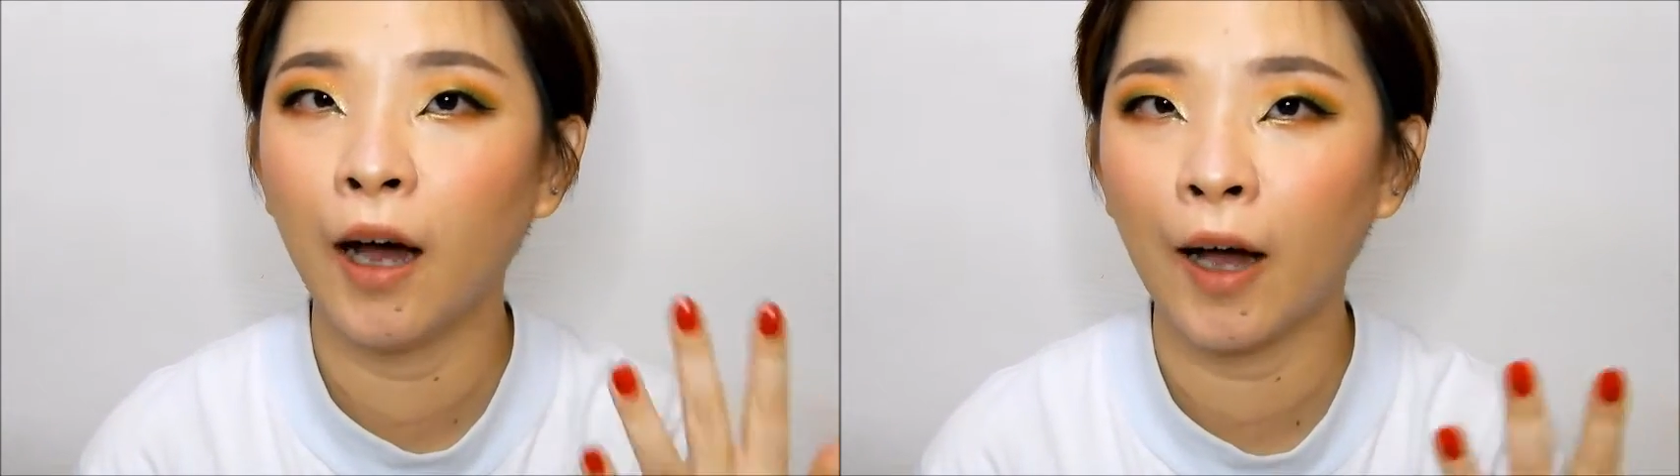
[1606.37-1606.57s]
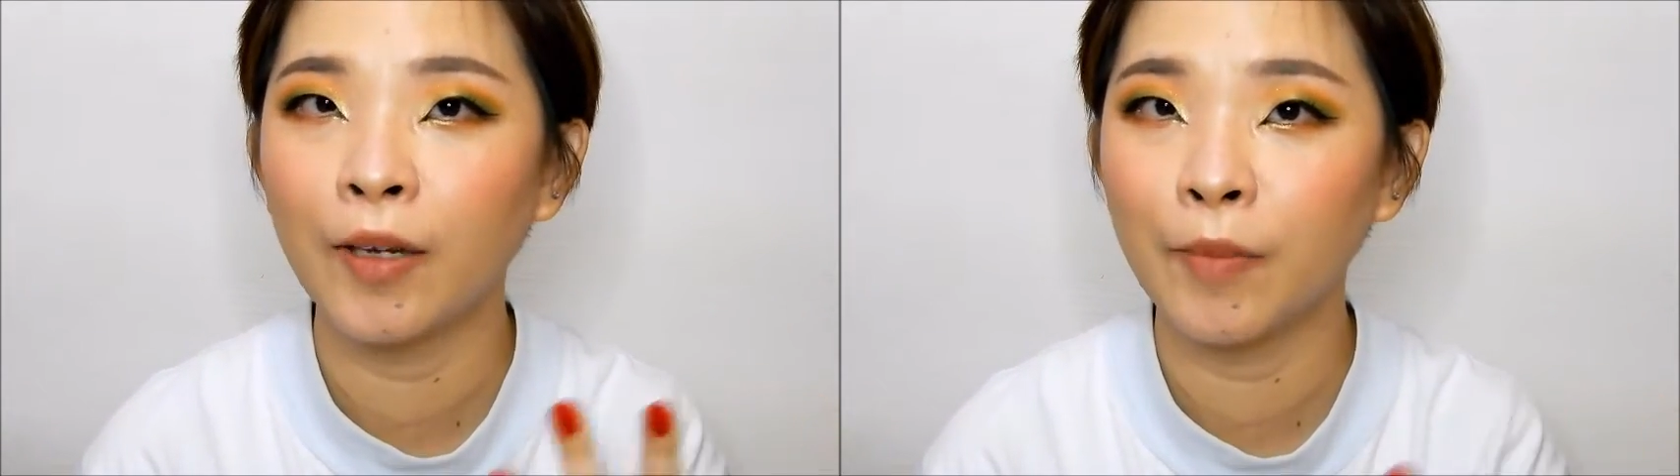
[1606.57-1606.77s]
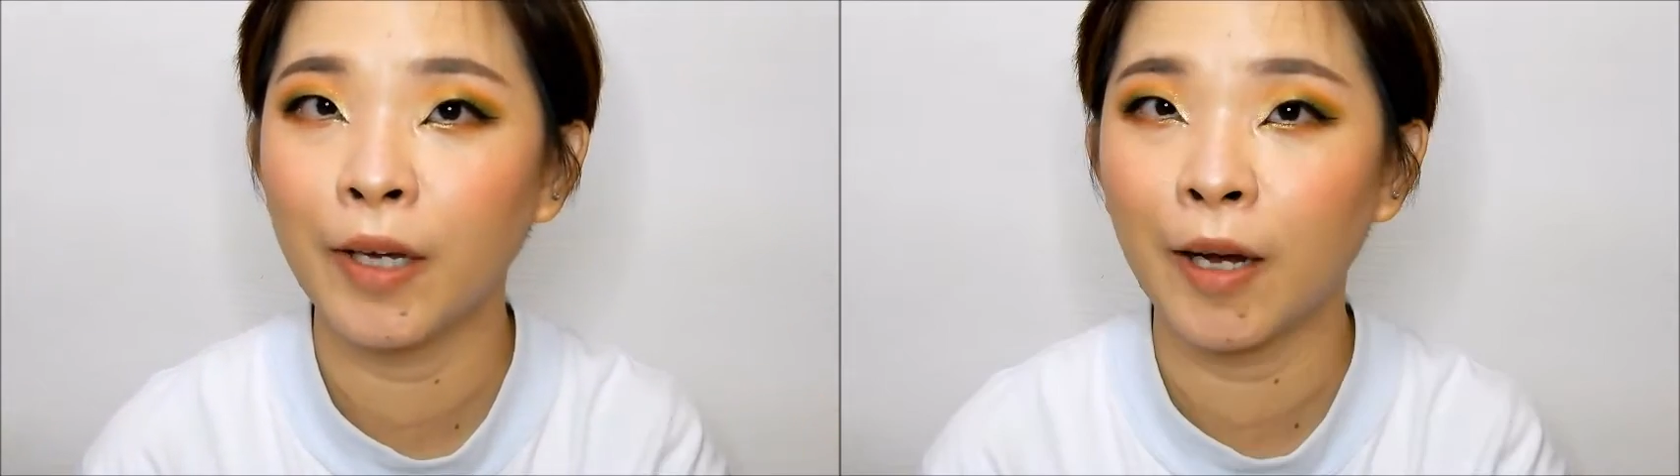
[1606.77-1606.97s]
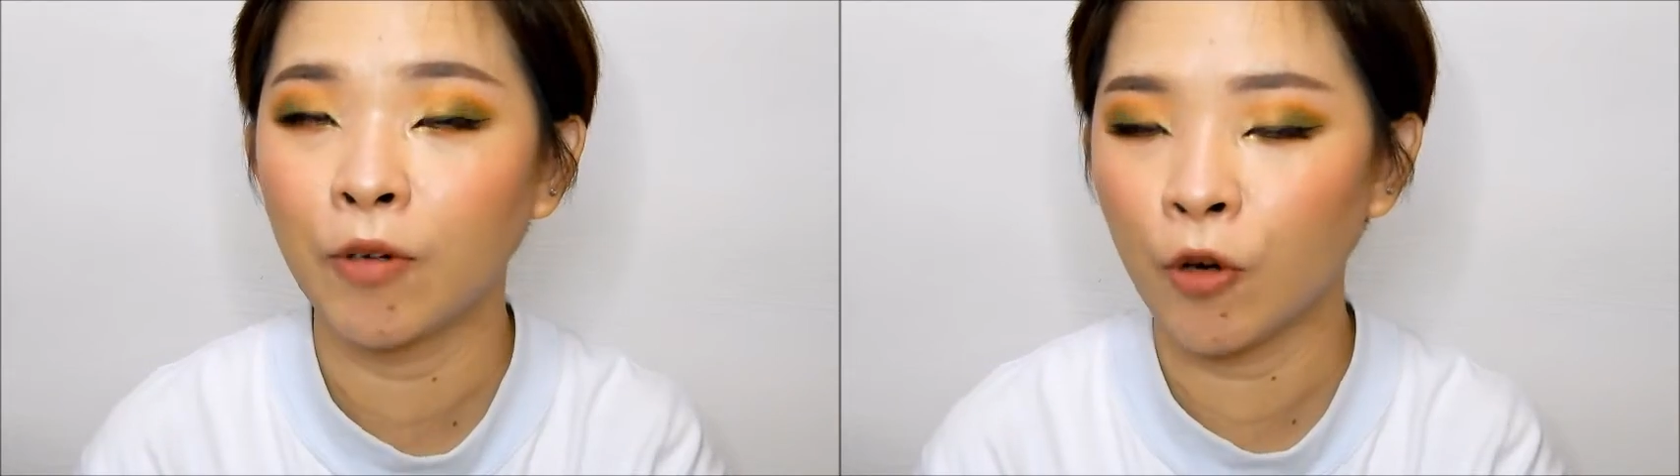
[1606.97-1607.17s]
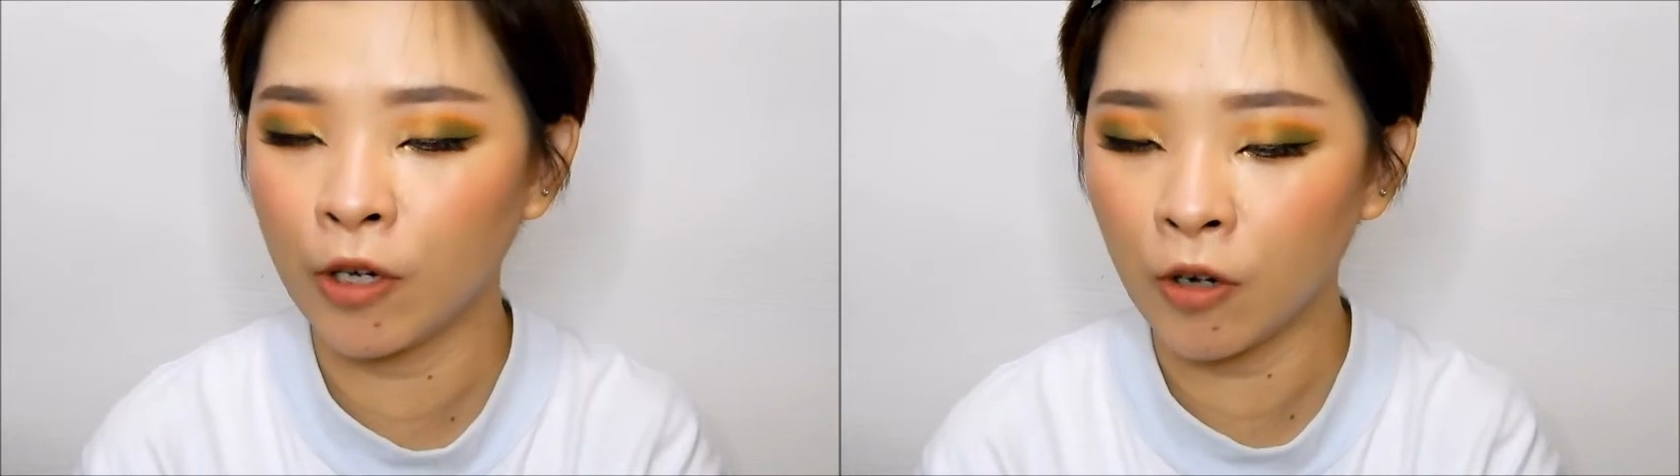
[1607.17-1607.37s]
eye makeup
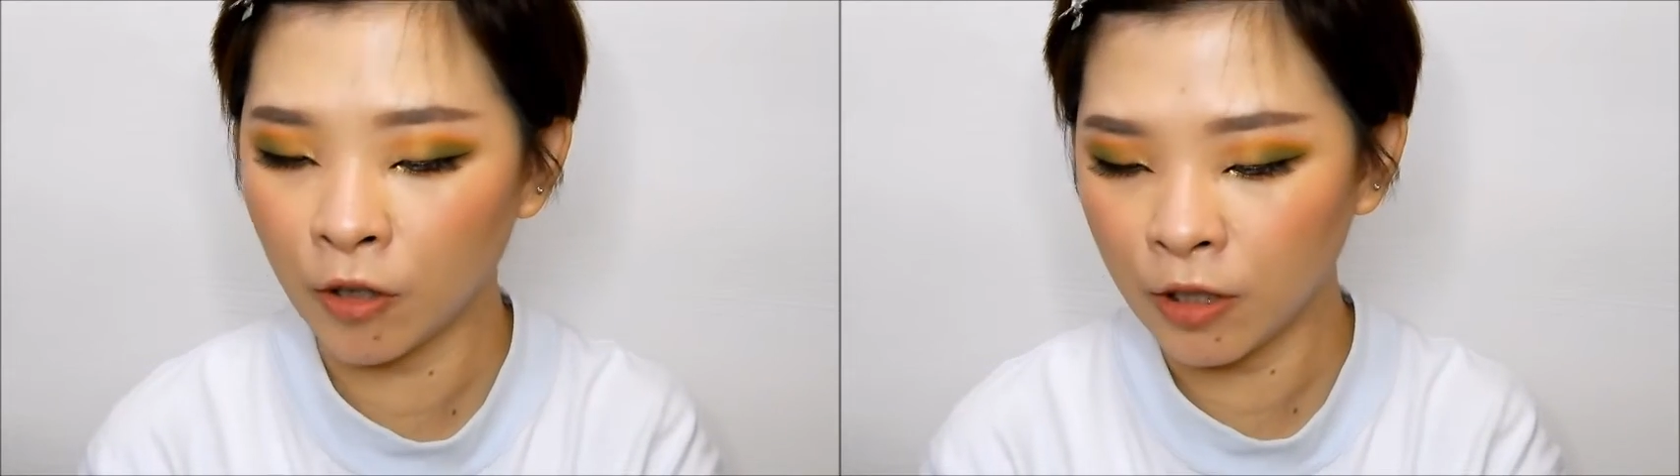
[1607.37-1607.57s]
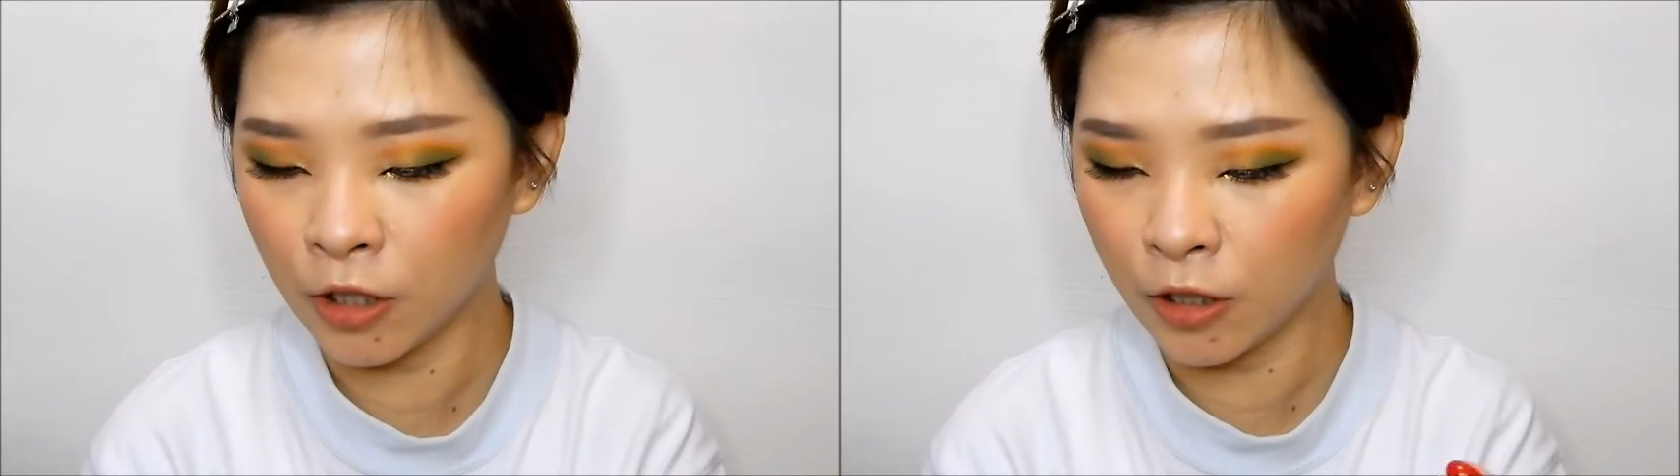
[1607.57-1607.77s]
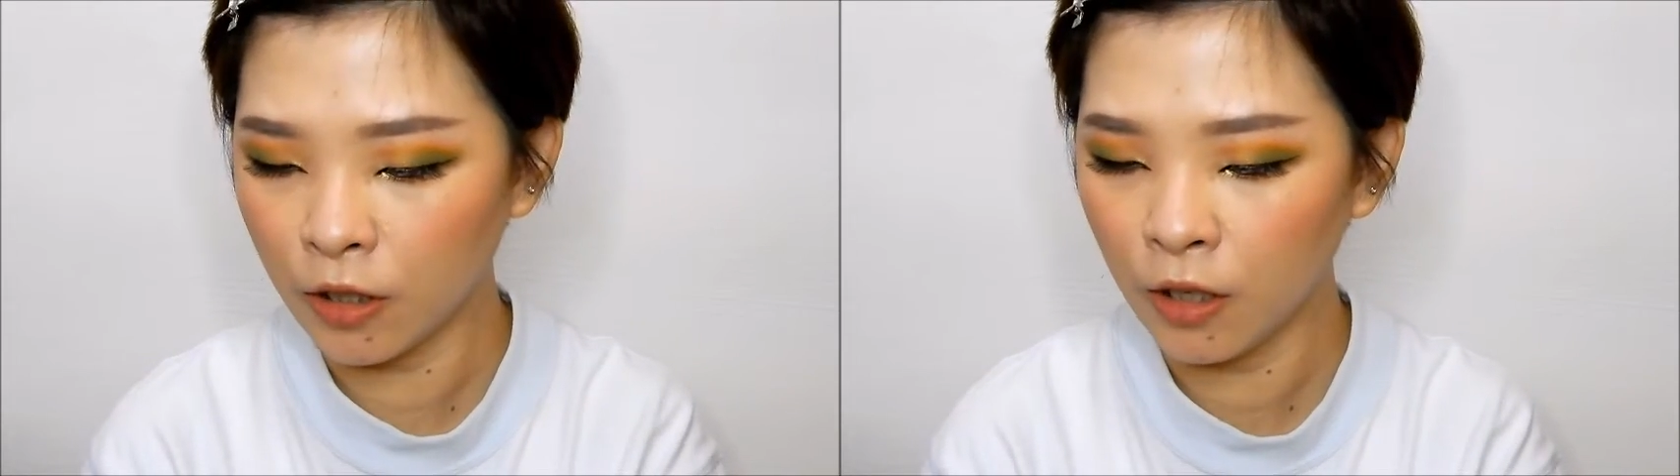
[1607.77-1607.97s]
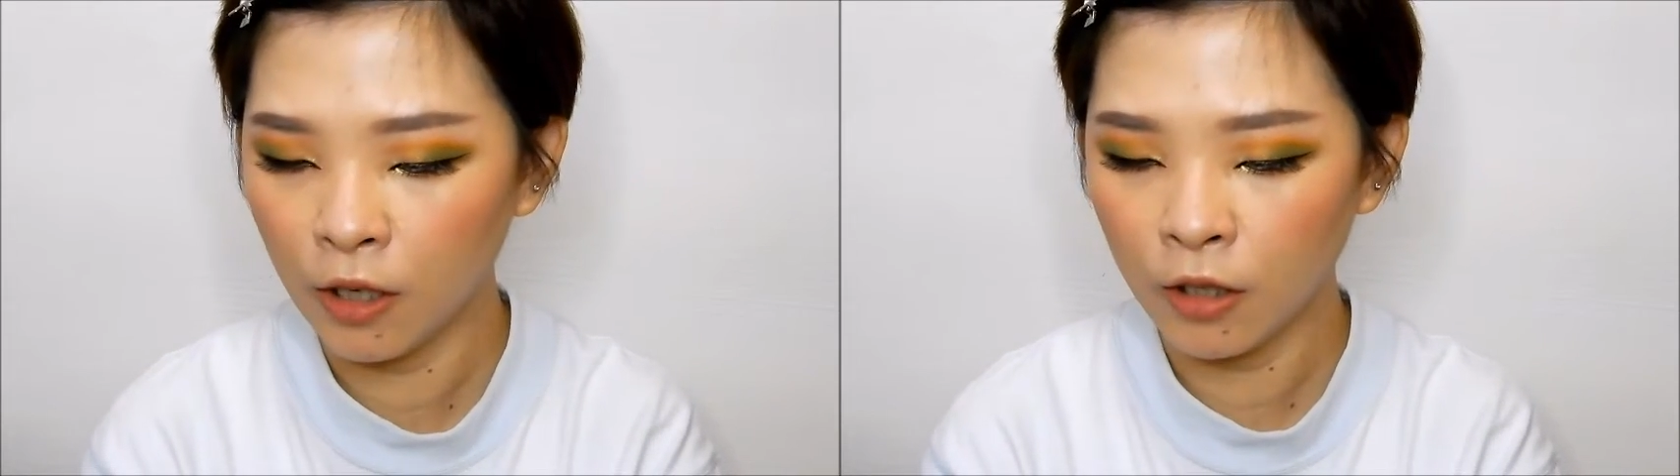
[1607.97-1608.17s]
going on here.